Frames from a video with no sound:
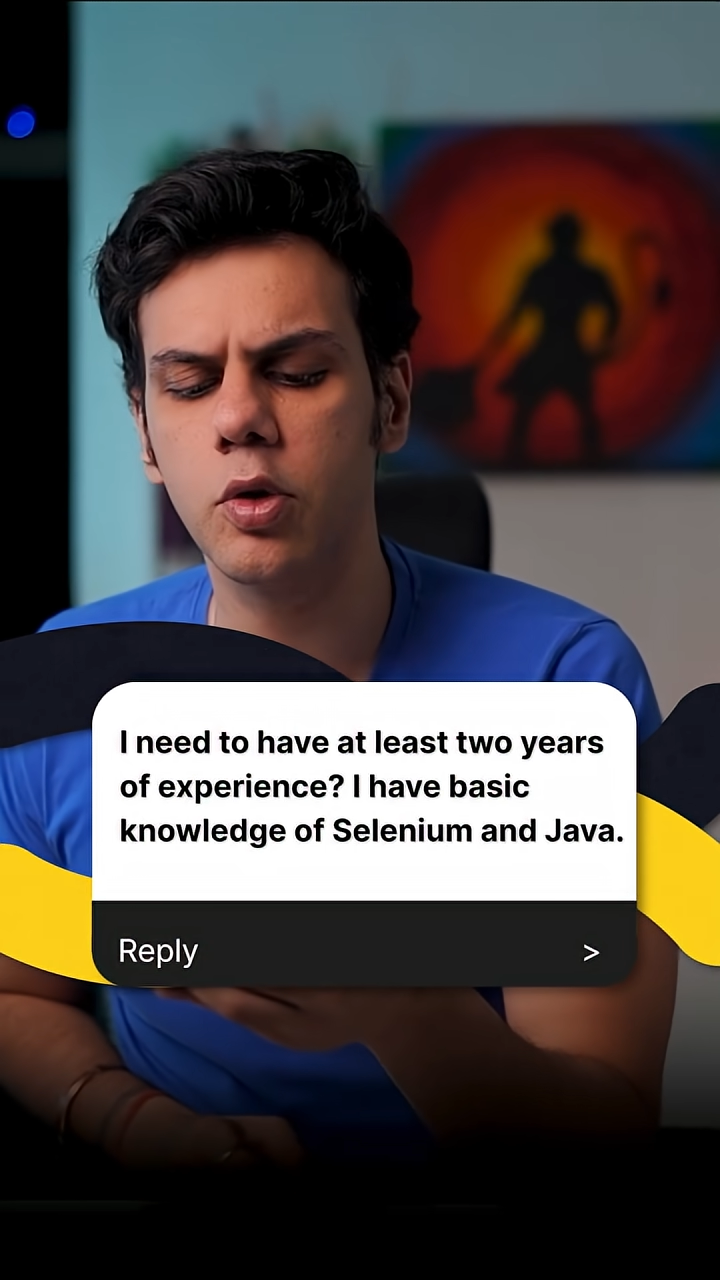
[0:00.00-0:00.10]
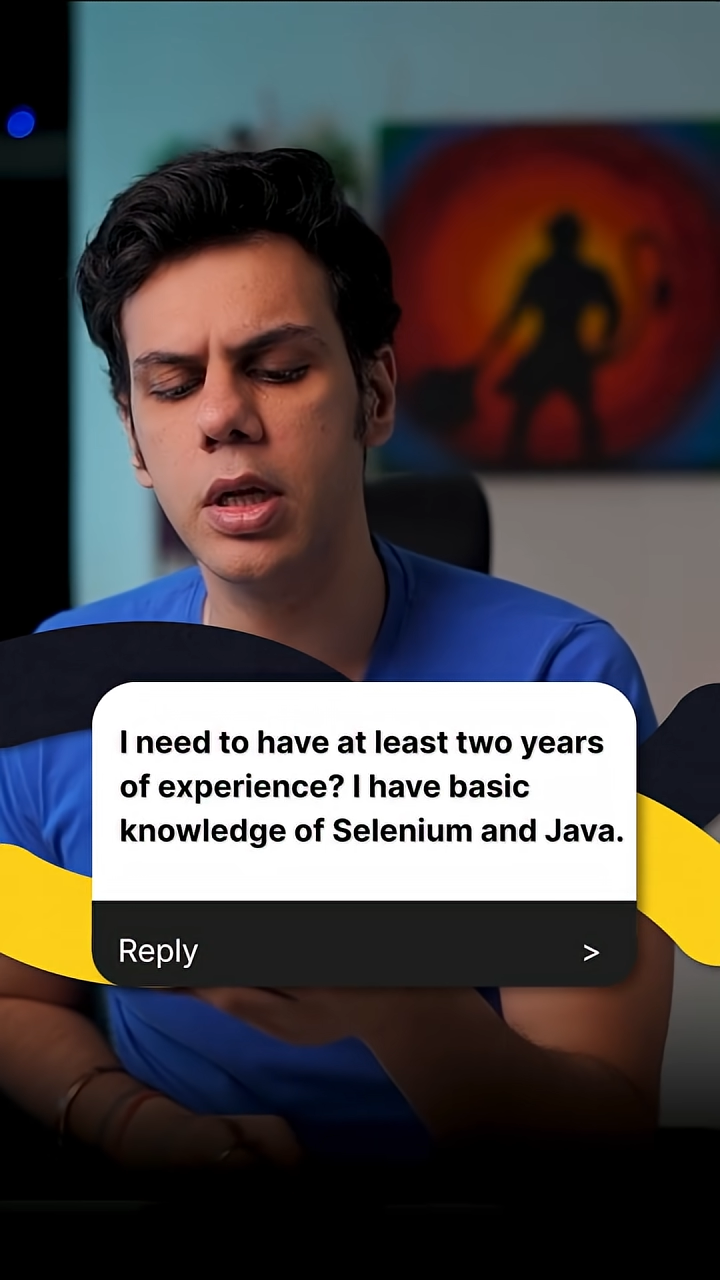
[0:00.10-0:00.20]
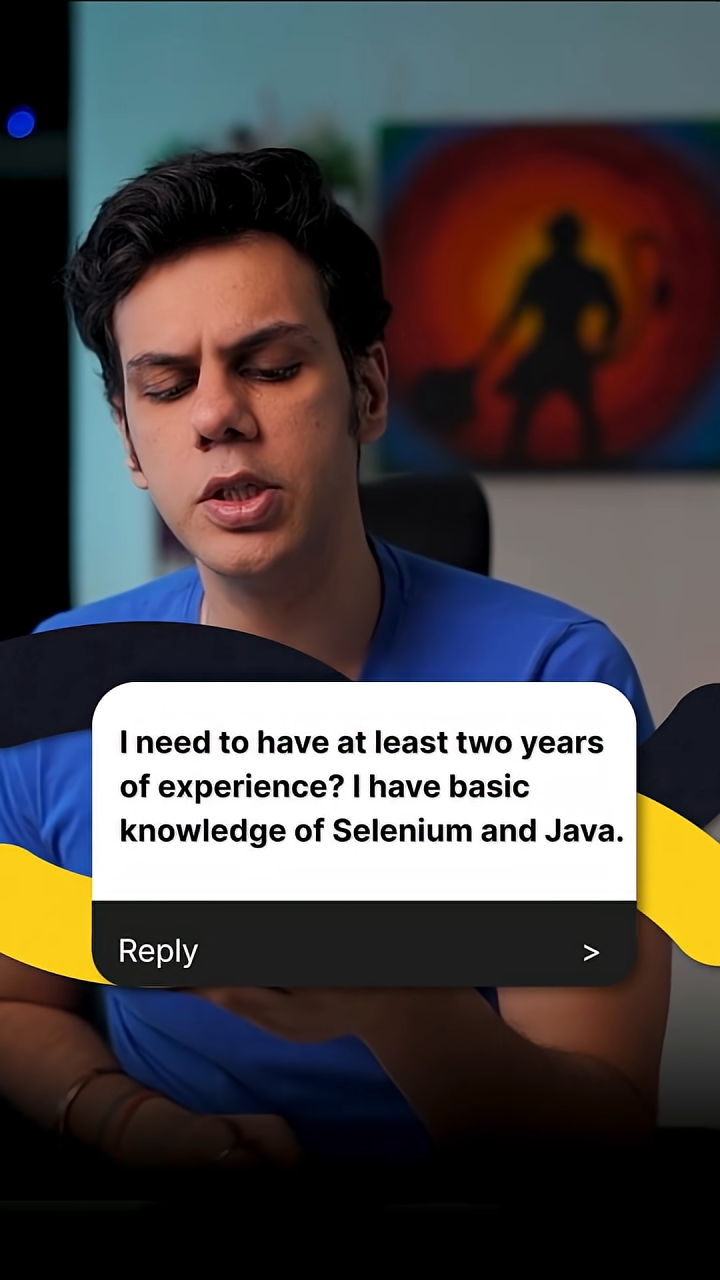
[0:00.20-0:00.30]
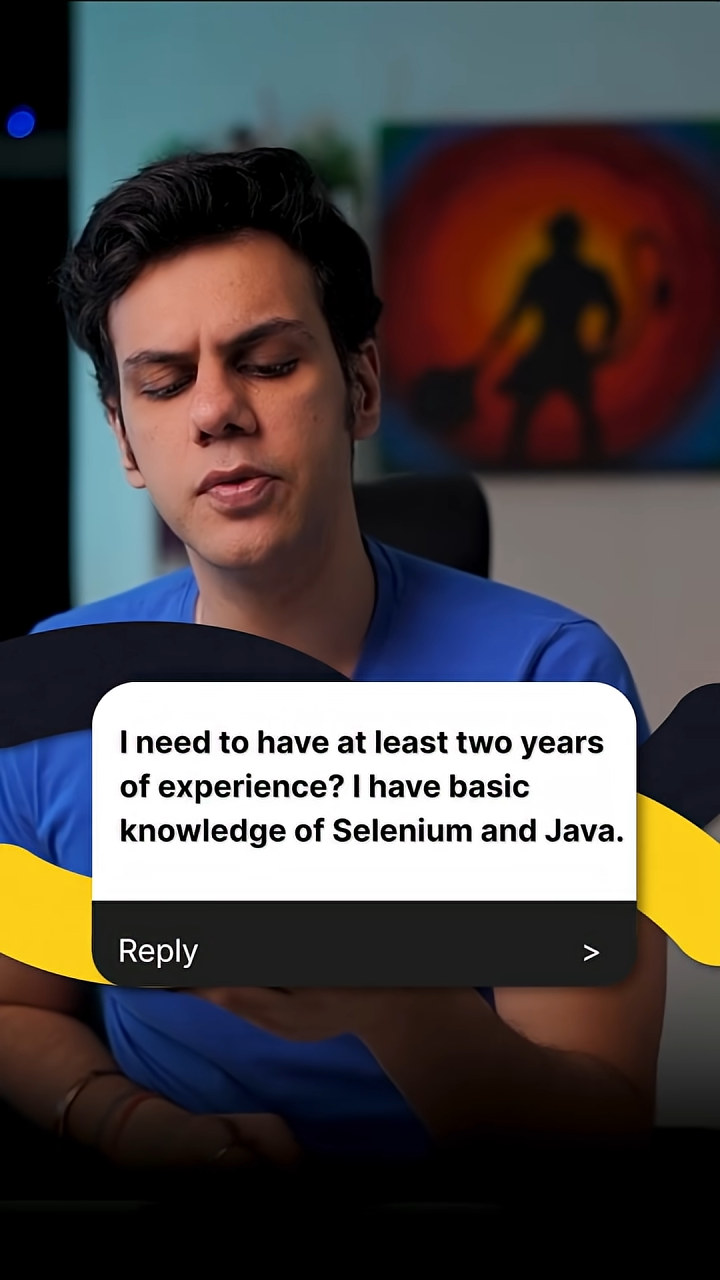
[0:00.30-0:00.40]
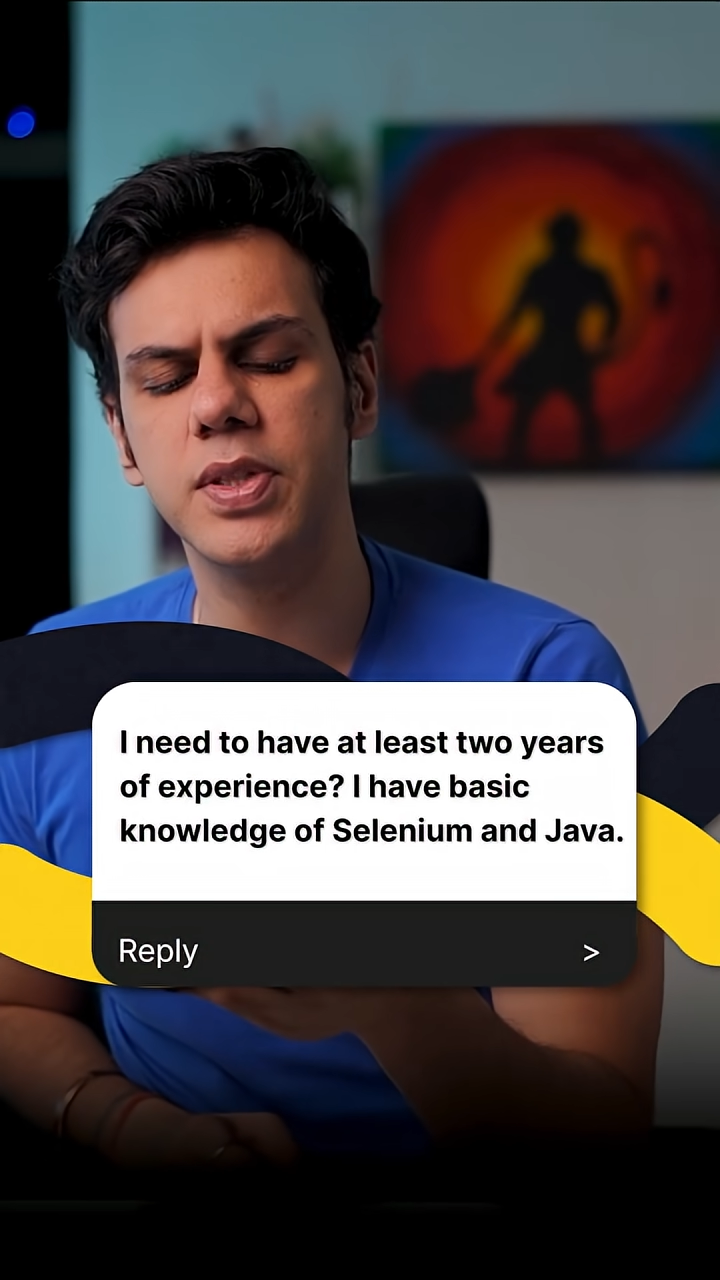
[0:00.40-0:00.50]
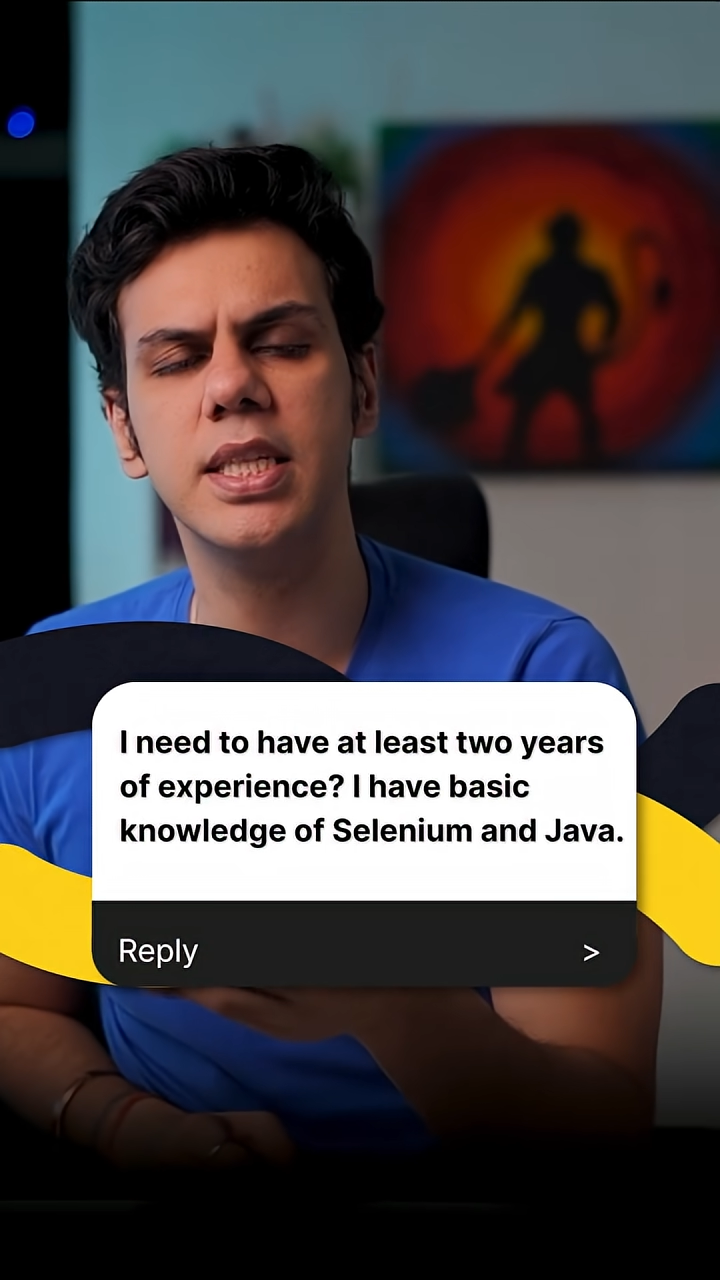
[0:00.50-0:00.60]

knowledge of